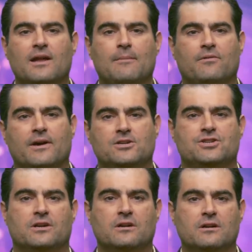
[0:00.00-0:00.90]

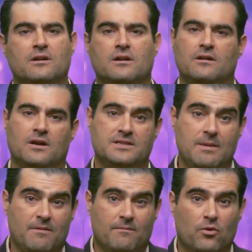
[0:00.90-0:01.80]
Collaboration, a
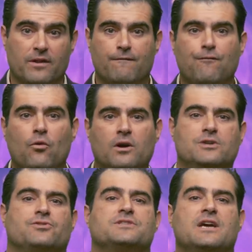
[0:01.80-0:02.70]
team of more than four
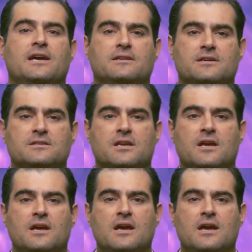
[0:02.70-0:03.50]
hundred scientists,